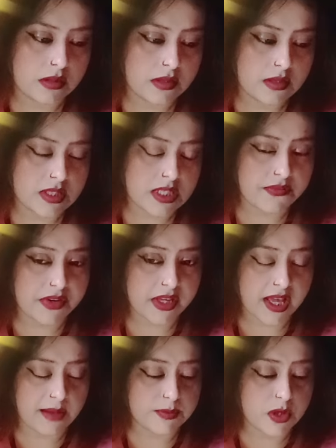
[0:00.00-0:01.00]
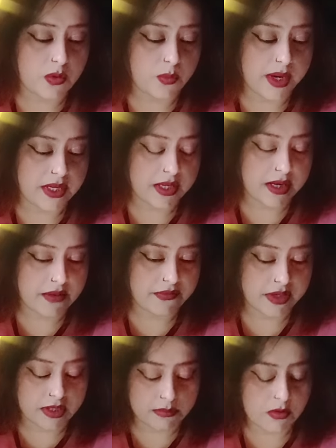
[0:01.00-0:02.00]
Someone kept on waiting, I
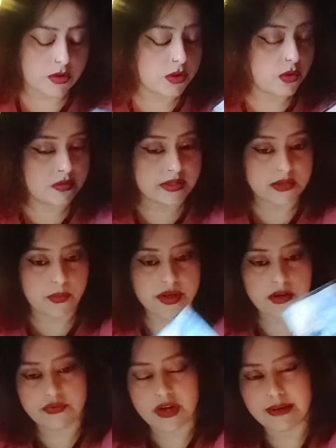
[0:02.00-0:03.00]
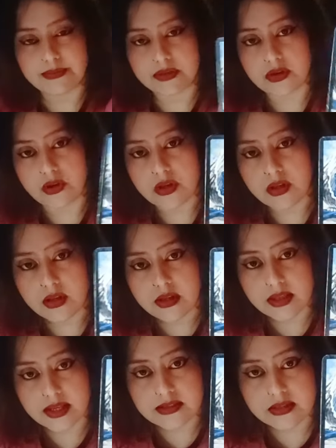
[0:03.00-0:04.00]
feel, although it's Queen of Cups, so
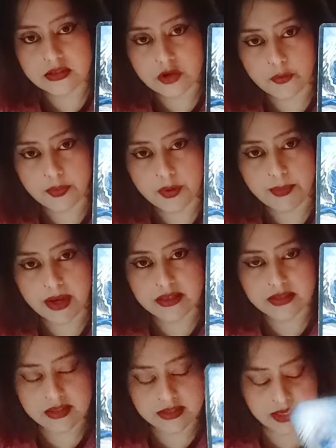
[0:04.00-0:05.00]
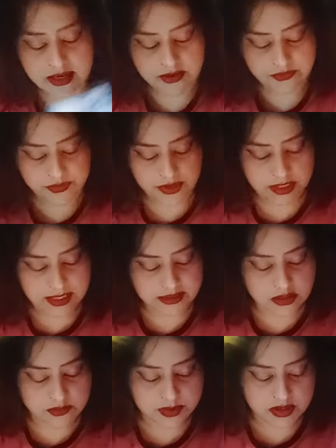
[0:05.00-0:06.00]
Cancer, Scorpio, Pisces. And I feel like
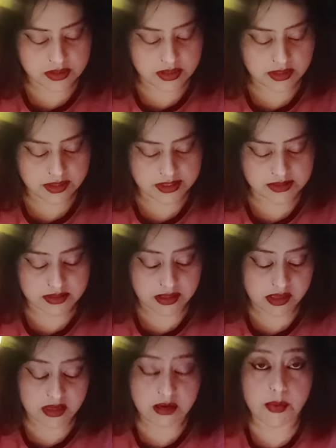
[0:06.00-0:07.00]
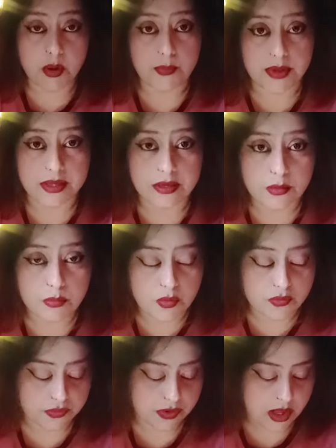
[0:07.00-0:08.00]
this person is thinking about making a
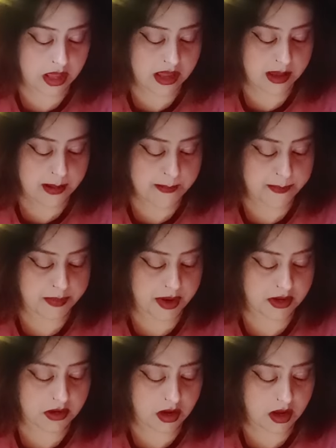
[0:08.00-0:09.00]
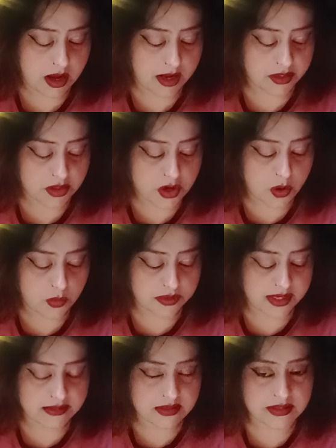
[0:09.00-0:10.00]
move. But I know
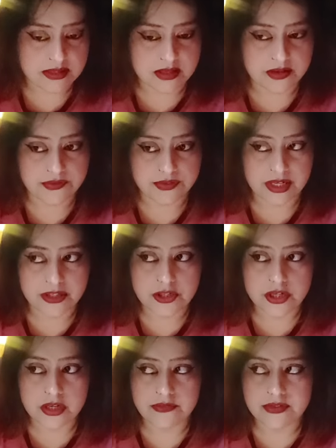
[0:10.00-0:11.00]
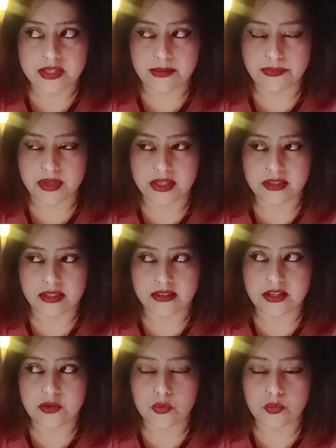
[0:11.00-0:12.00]
that this is a reflection of something, that they
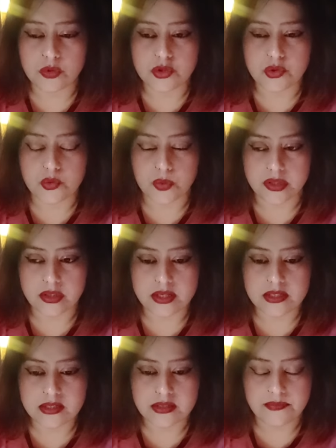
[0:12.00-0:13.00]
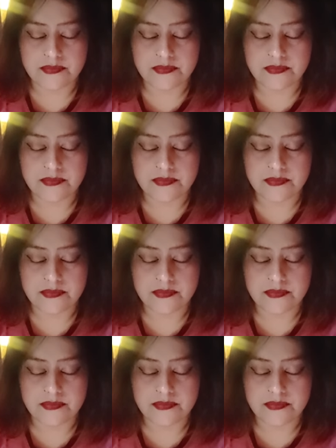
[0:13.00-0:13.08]
don't want to ruin this.